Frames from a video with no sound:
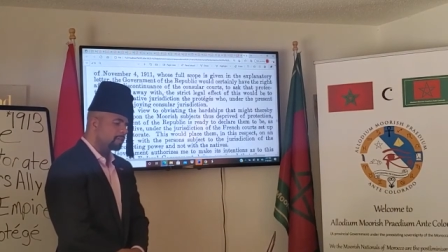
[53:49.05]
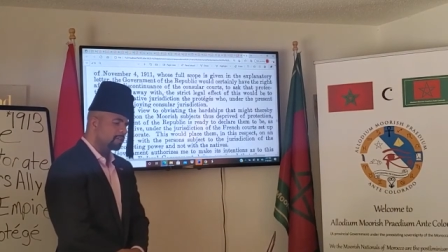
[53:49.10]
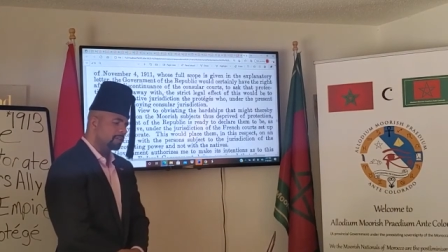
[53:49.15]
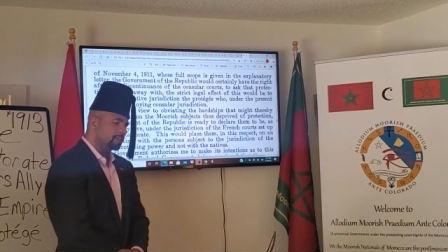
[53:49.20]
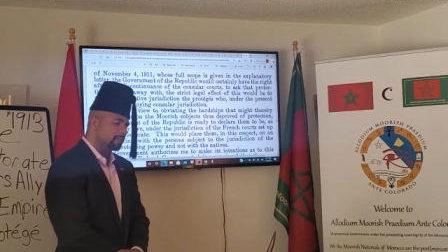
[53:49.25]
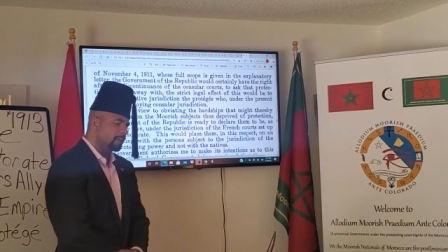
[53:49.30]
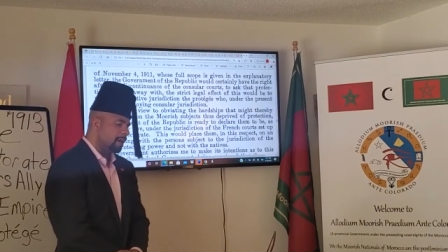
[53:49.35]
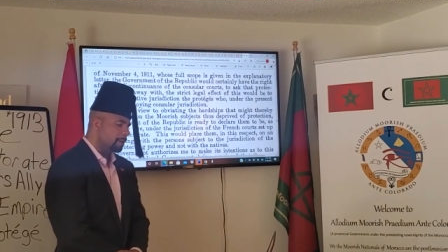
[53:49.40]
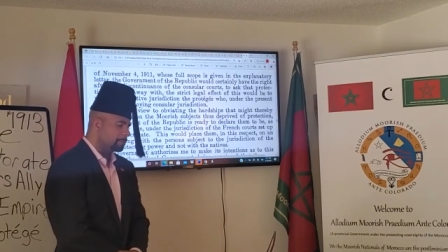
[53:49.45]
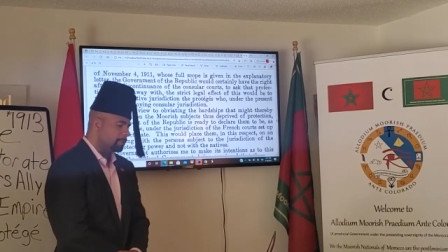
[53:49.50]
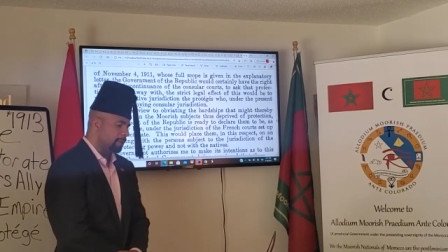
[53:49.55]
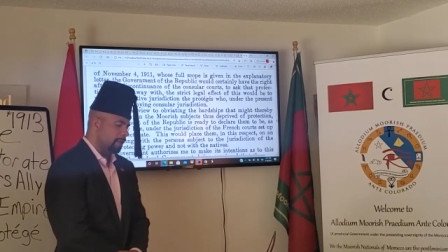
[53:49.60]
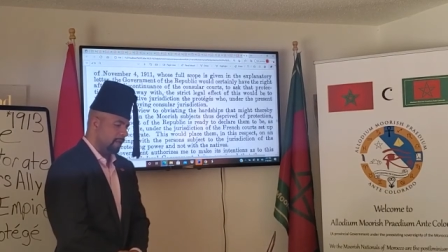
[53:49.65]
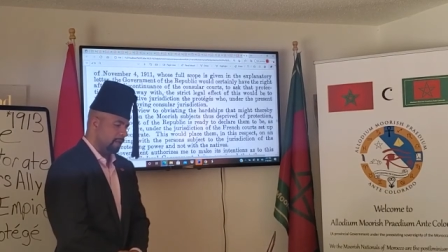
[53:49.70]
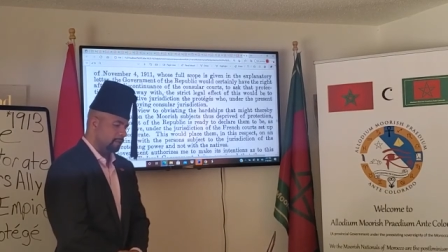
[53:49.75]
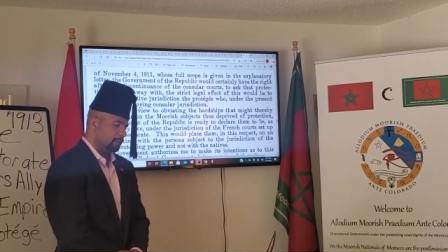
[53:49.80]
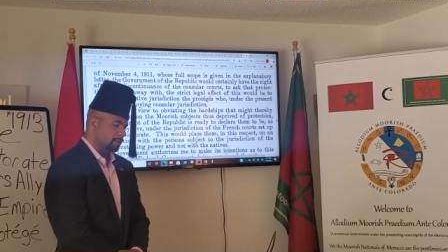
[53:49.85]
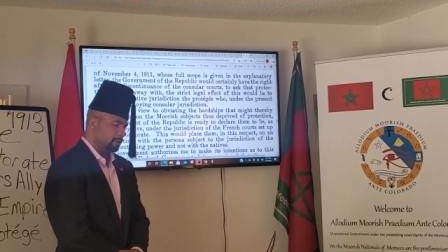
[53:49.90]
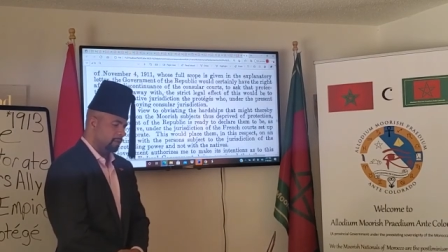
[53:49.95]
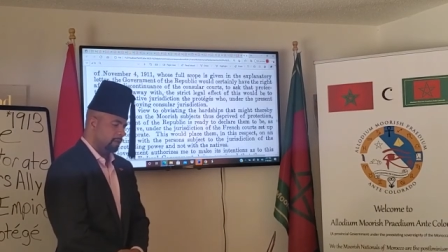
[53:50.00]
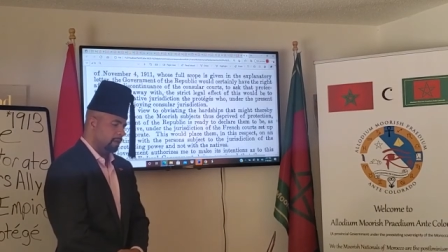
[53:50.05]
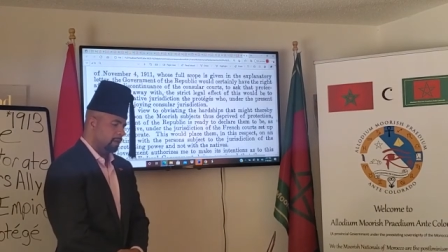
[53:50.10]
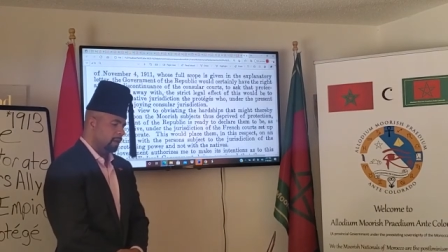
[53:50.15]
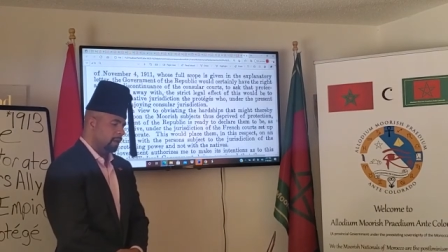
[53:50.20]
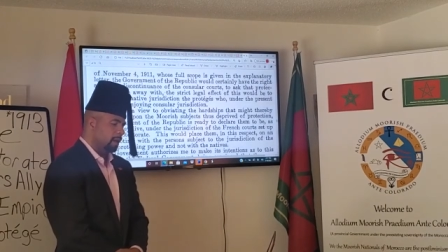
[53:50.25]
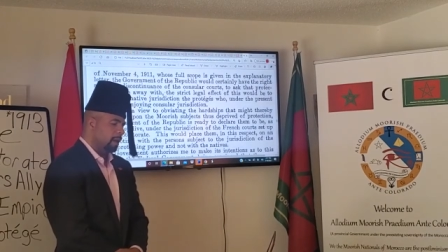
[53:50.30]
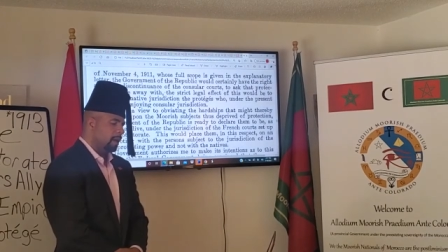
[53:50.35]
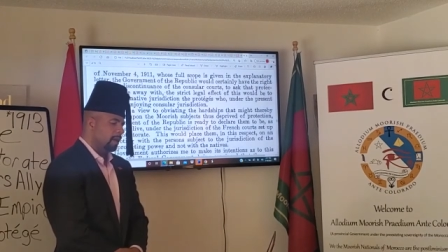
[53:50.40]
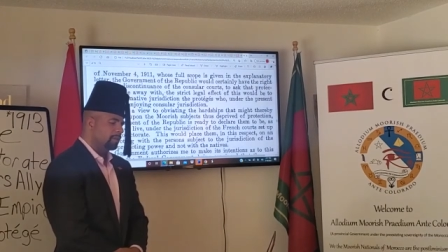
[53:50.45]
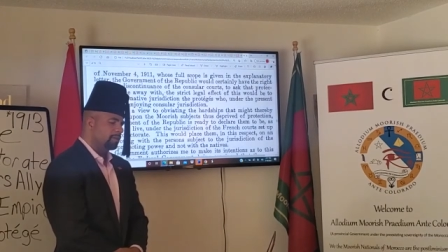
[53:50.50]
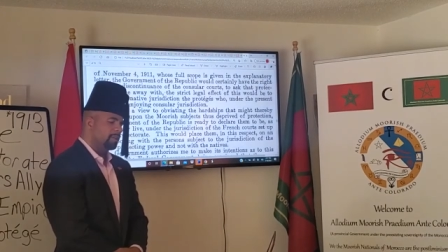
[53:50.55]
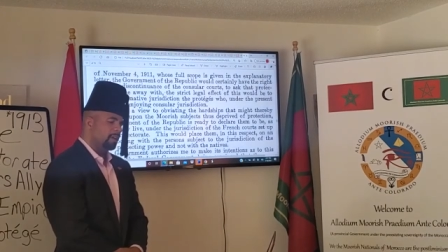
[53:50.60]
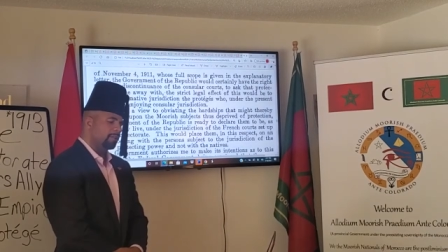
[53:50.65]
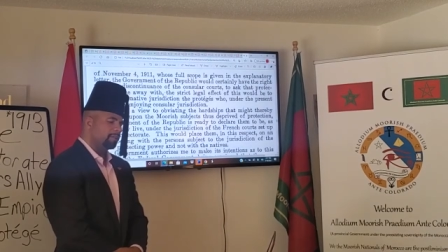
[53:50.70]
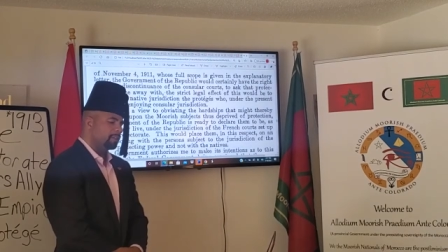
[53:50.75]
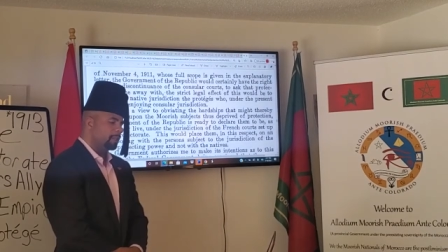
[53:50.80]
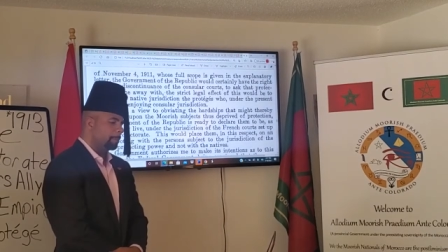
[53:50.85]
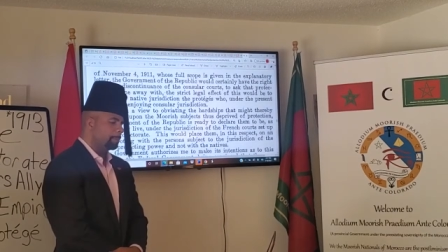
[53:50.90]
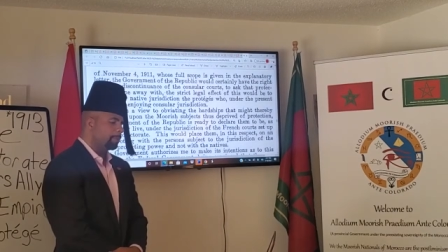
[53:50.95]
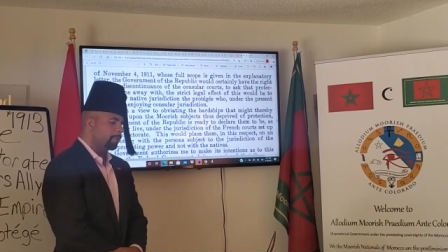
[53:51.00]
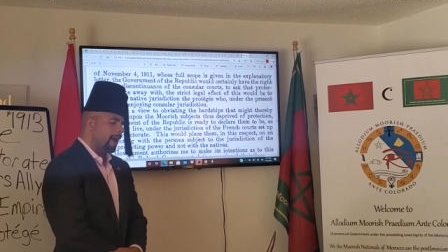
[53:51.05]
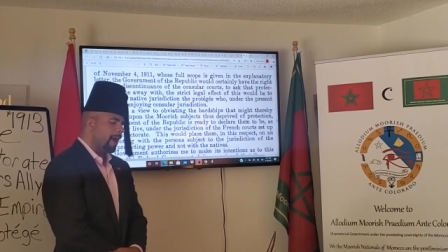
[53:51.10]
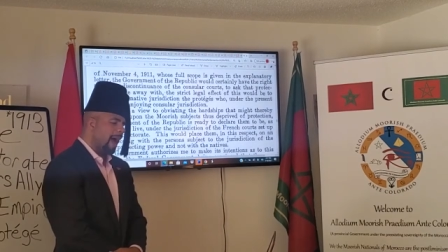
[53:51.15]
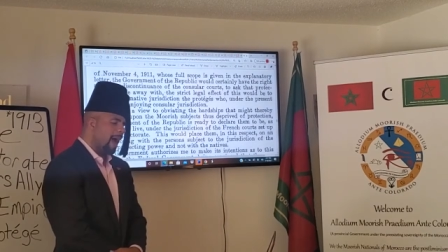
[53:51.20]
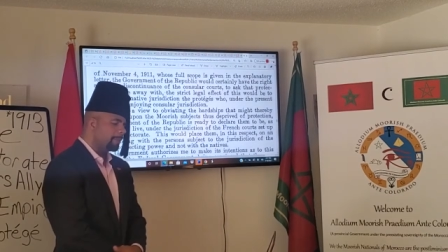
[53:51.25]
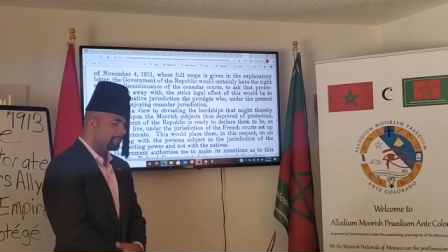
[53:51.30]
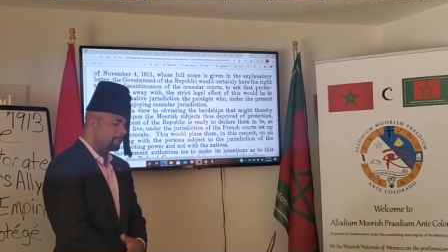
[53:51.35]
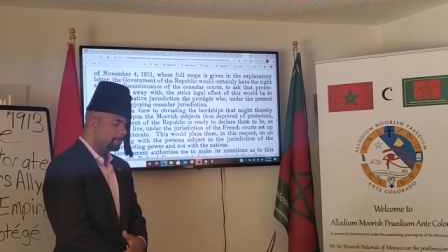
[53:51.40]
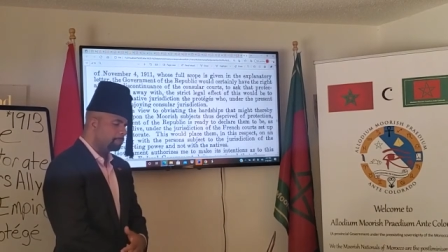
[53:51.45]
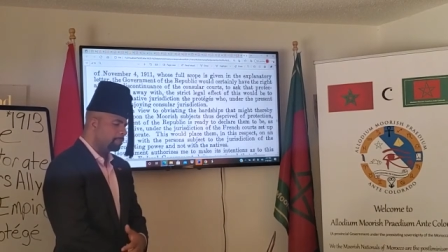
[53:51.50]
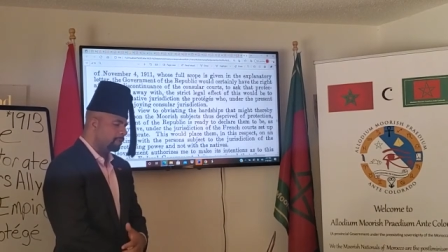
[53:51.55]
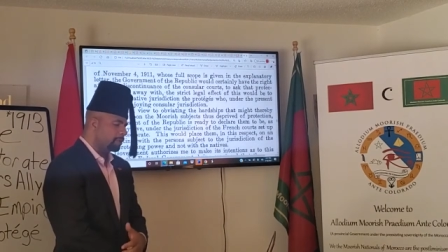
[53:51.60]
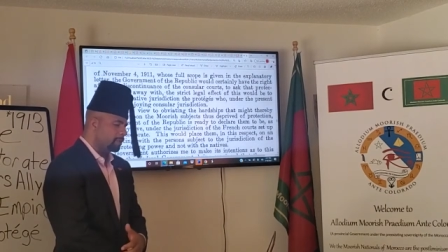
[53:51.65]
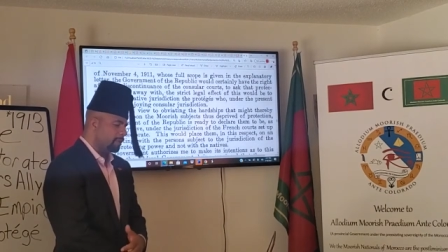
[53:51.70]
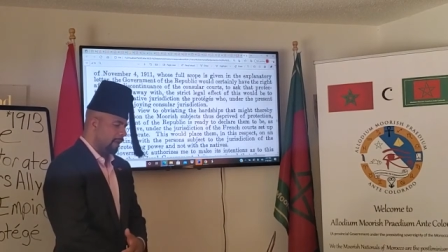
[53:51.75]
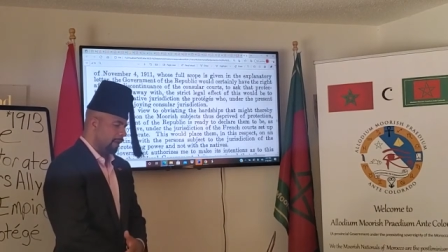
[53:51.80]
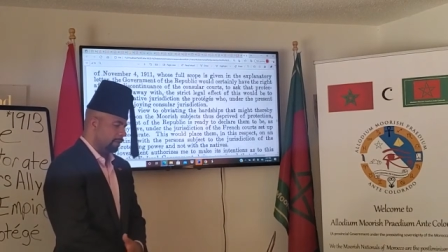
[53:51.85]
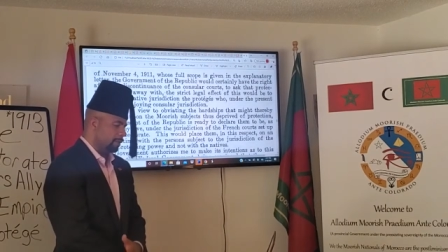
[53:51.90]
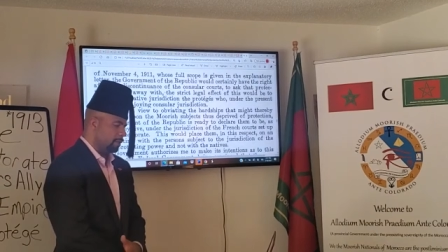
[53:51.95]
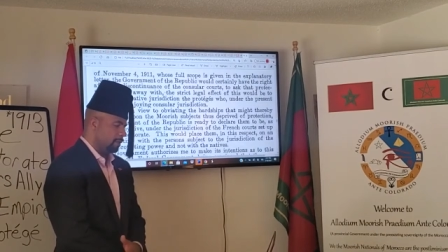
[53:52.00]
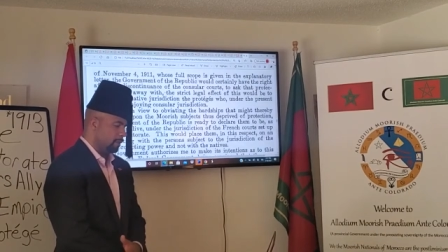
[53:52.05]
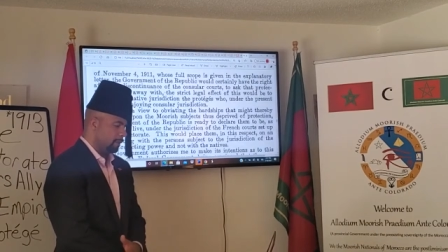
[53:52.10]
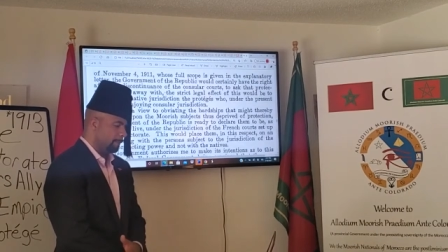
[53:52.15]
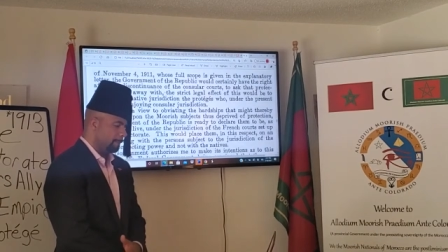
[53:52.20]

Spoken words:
subjects, thus deprived of protection,